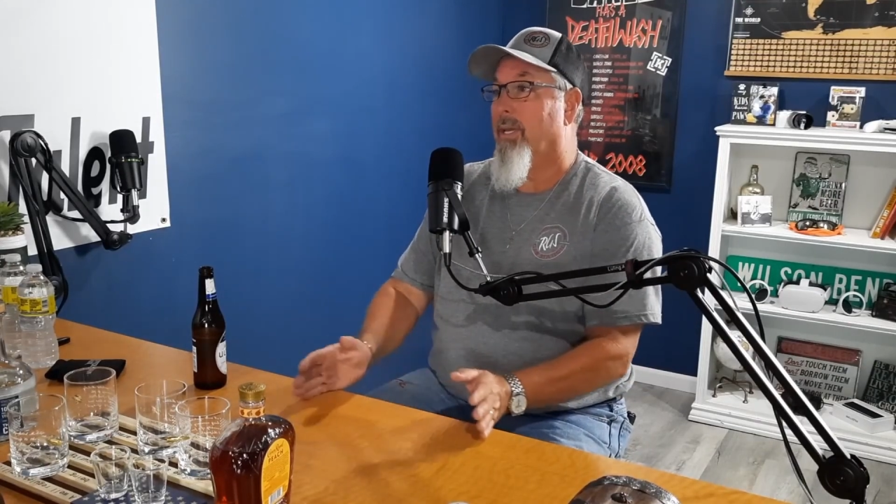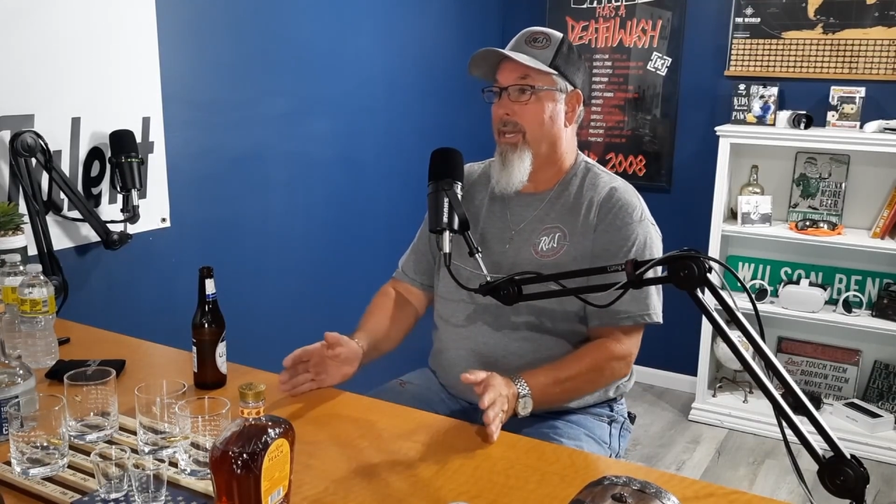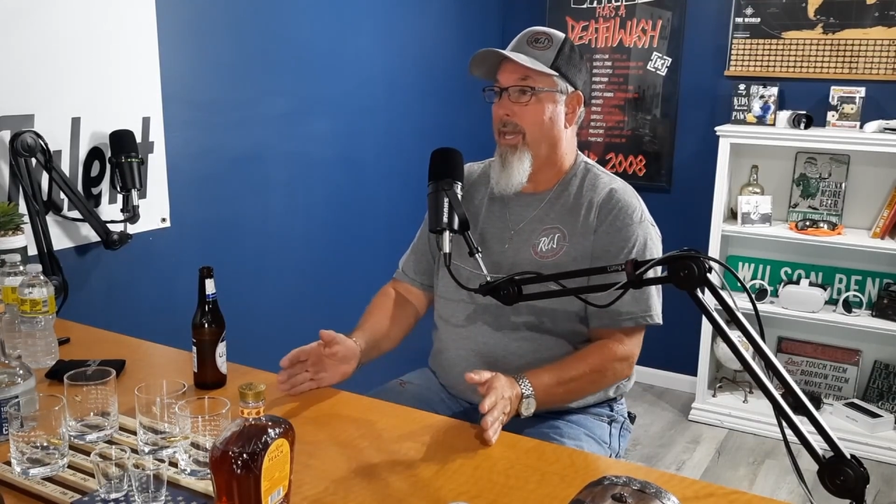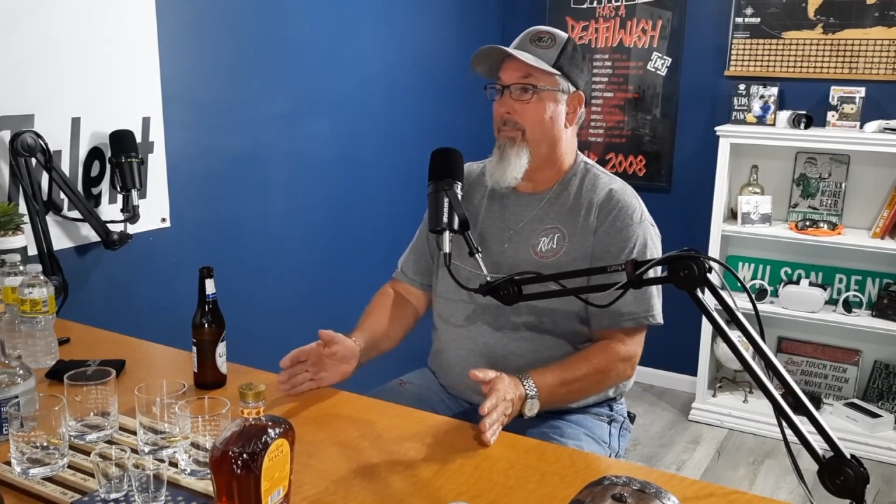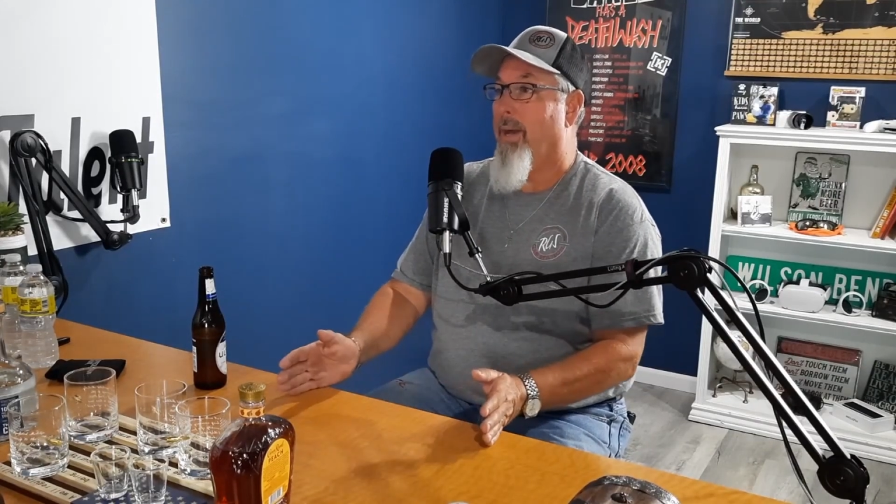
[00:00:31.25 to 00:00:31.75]

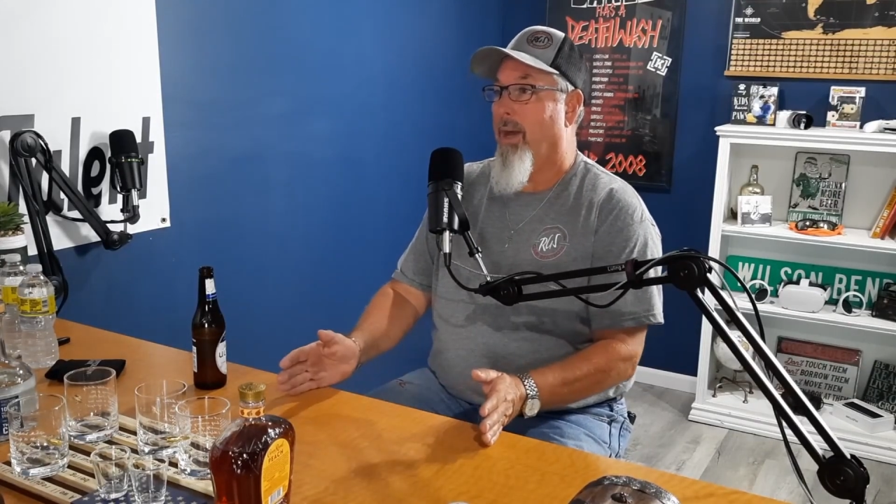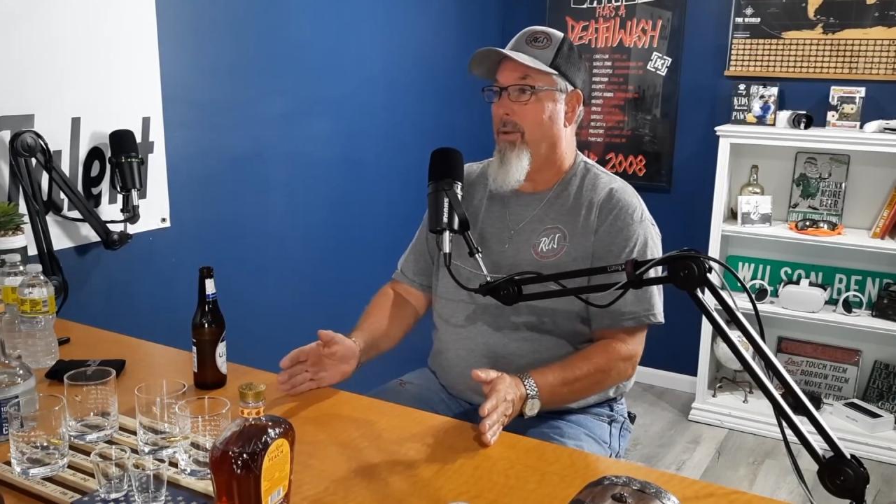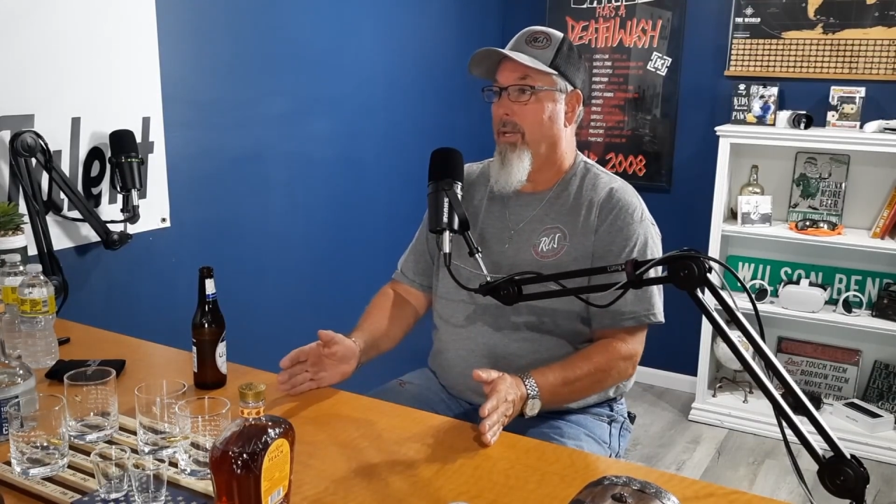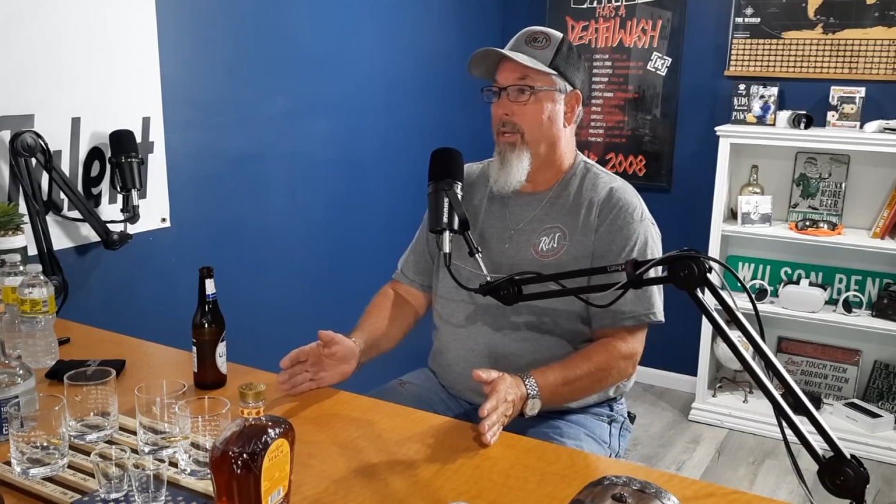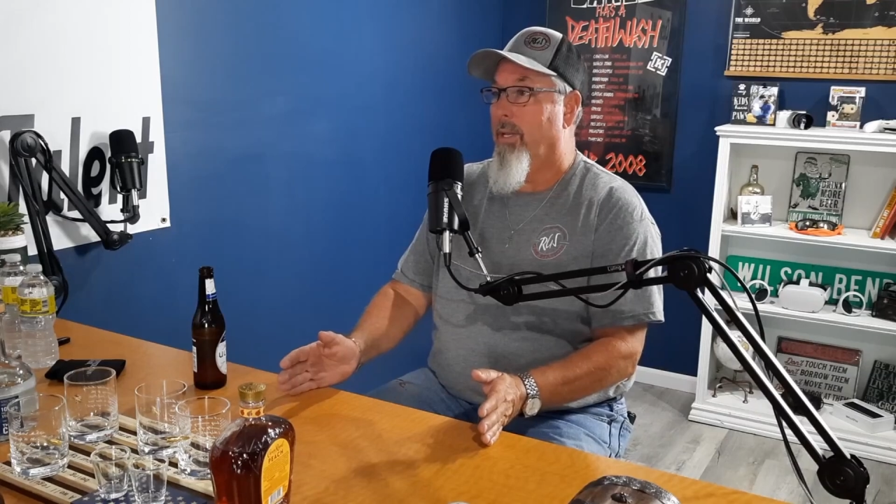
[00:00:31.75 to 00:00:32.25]
came
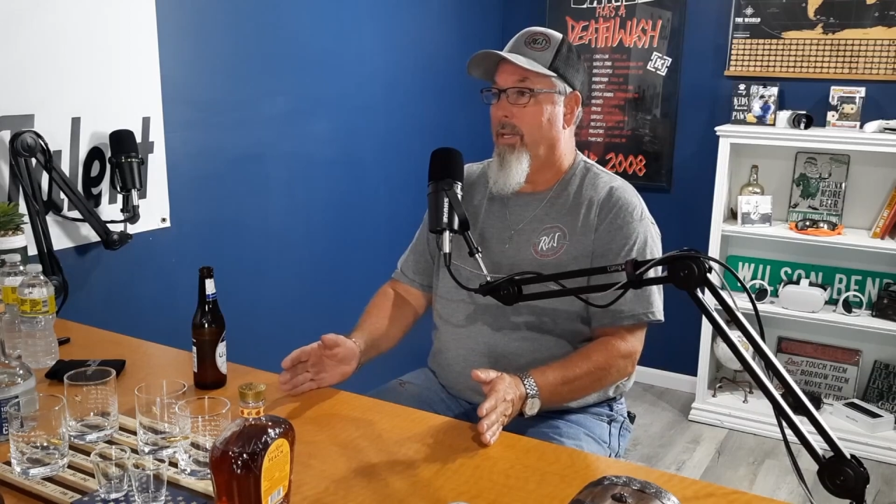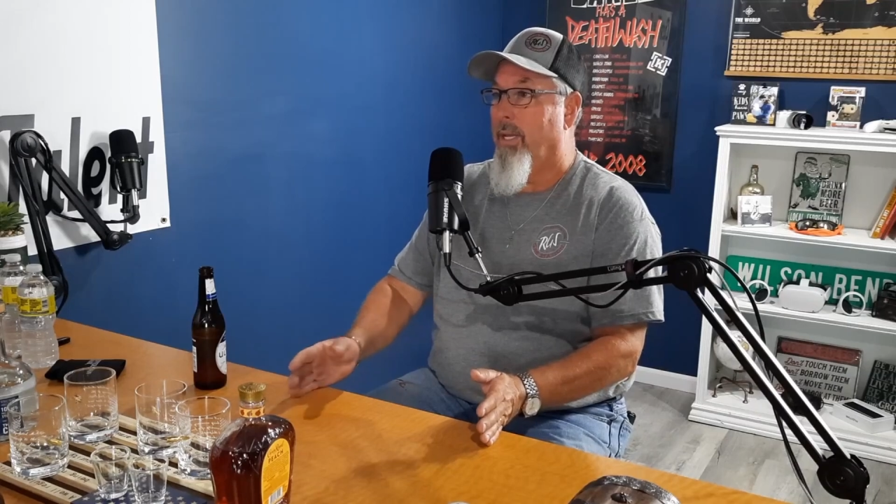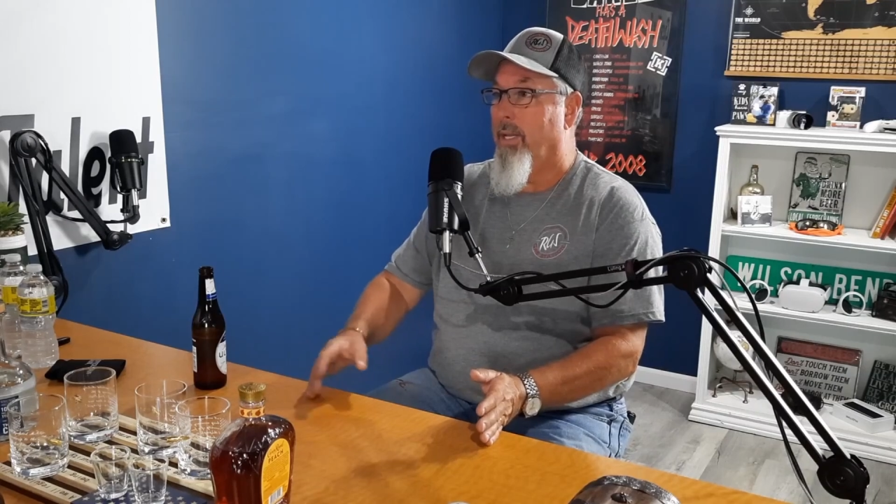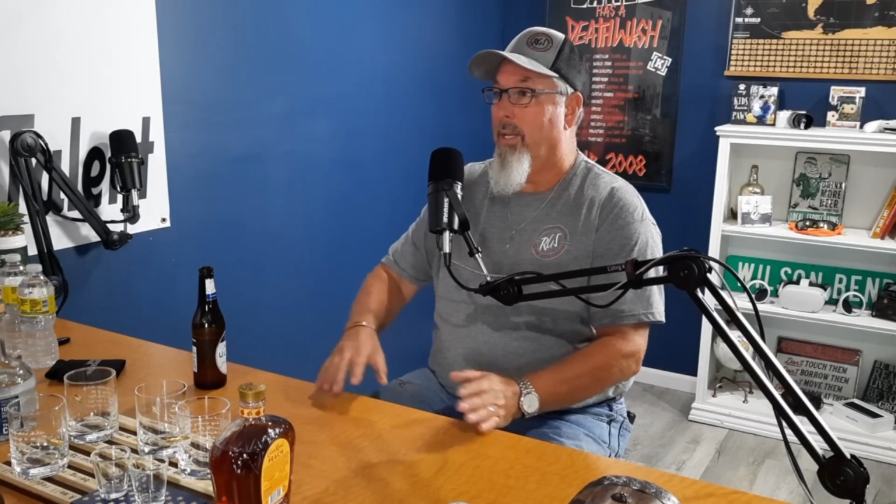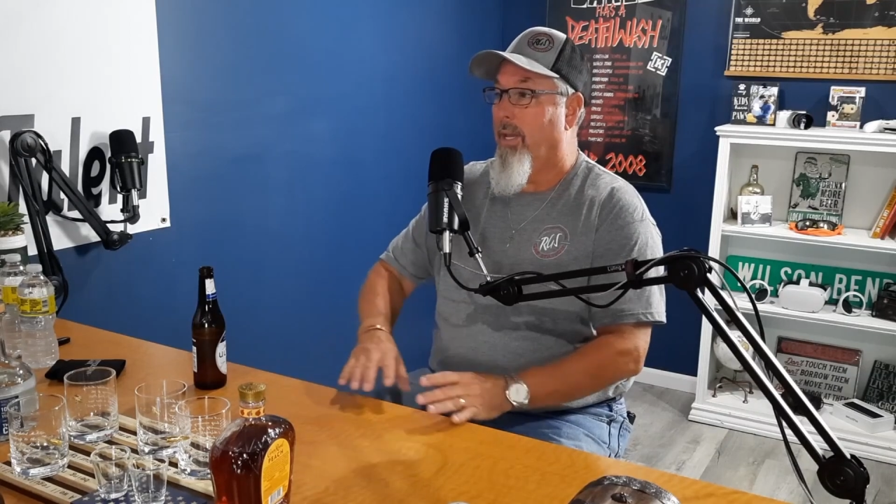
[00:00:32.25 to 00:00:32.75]
out and
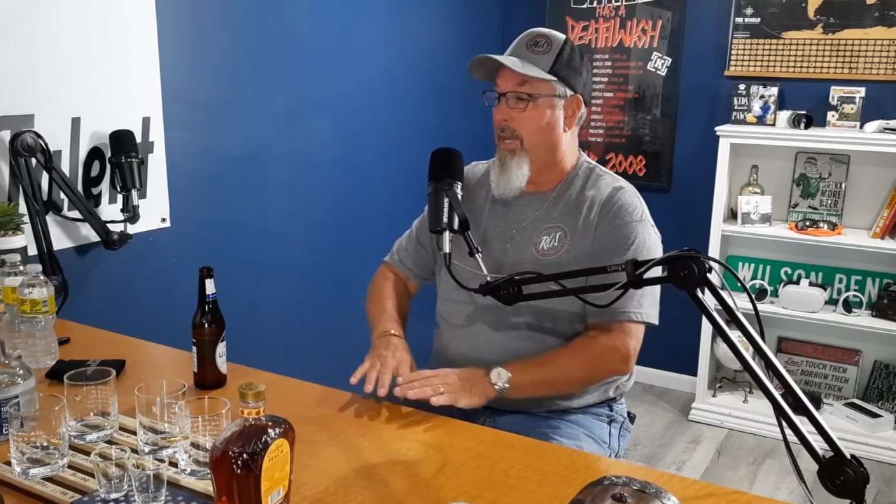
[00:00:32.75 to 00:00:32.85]
did